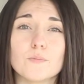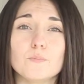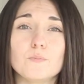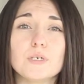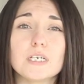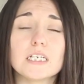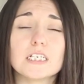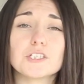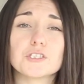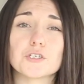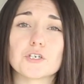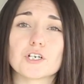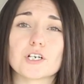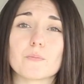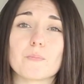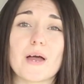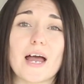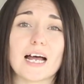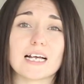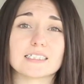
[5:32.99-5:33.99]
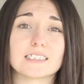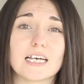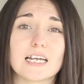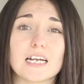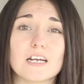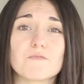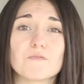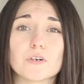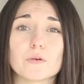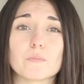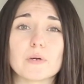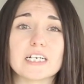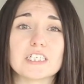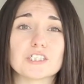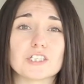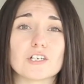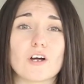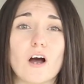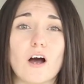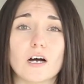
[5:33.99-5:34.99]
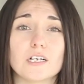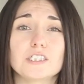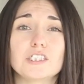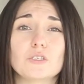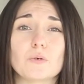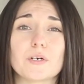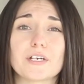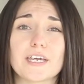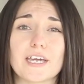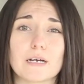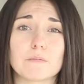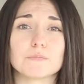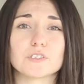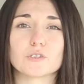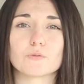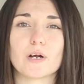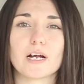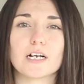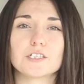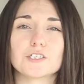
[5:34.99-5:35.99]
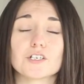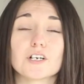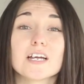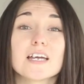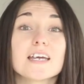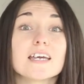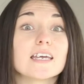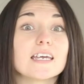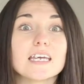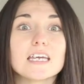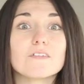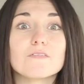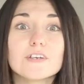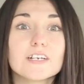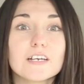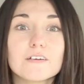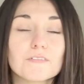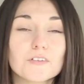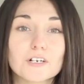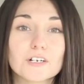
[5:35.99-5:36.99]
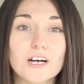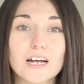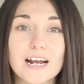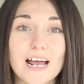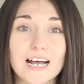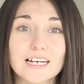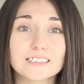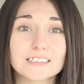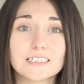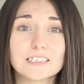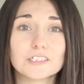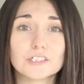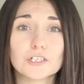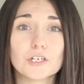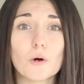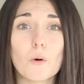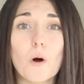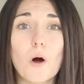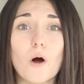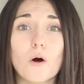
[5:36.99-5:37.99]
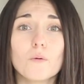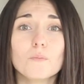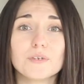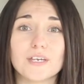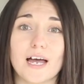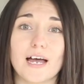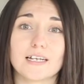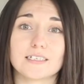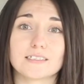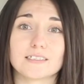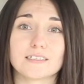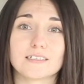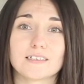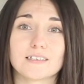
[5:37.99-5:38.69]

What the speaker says: be sure to pass that information on to a camp director, even if they're not asking to go home yet.